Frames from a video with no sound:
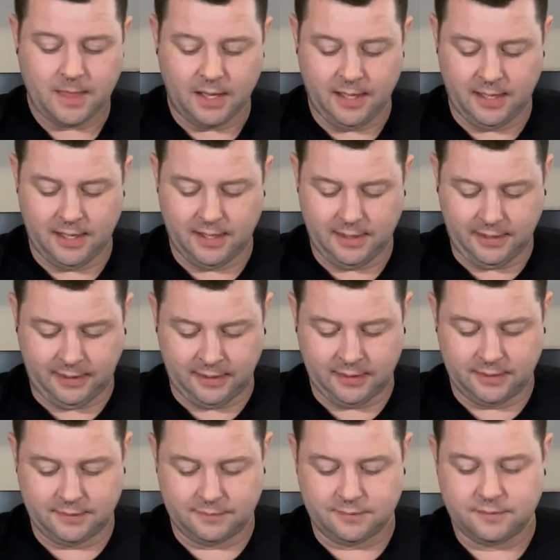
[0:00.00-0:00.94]

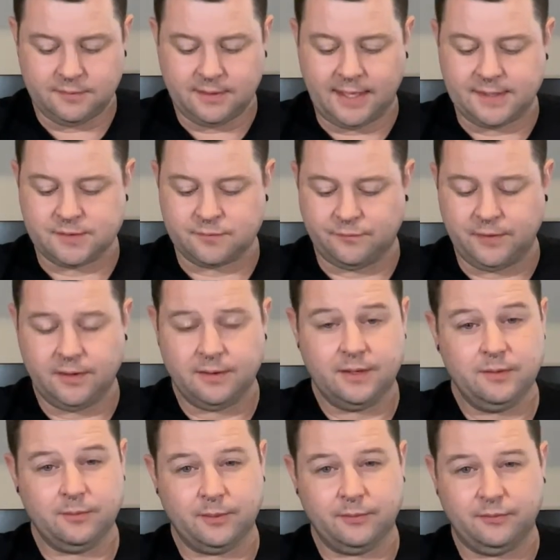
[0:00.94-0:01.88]
and that is
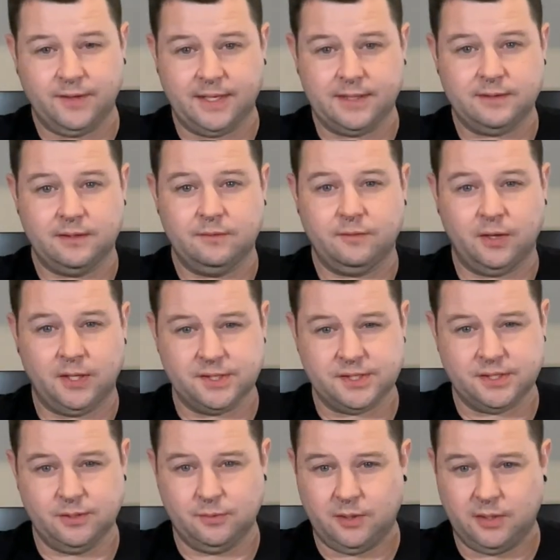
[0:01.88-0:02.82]
very reflective
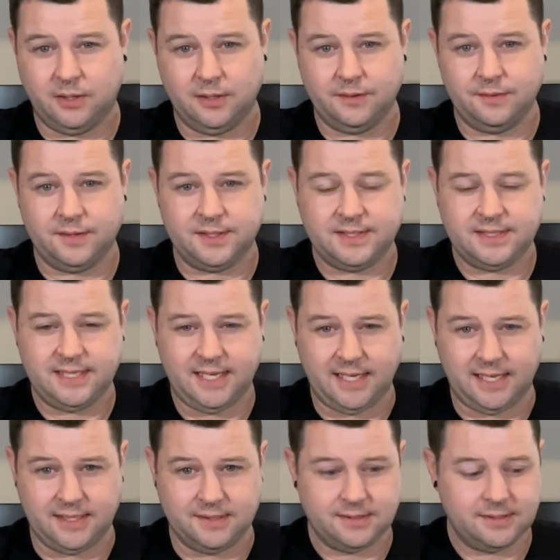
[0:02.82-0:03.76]
also on the
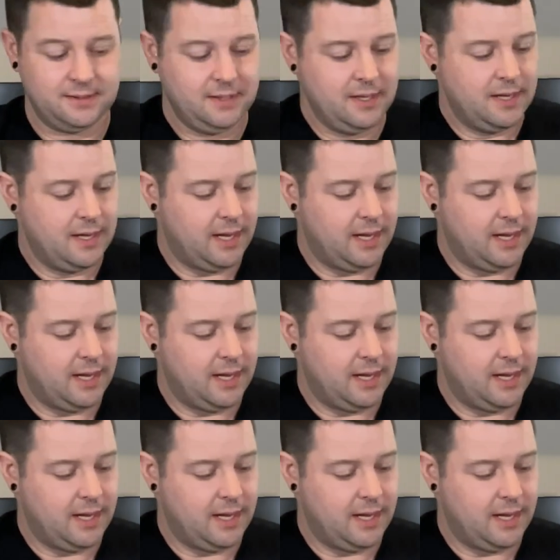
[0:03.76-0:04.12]
taste.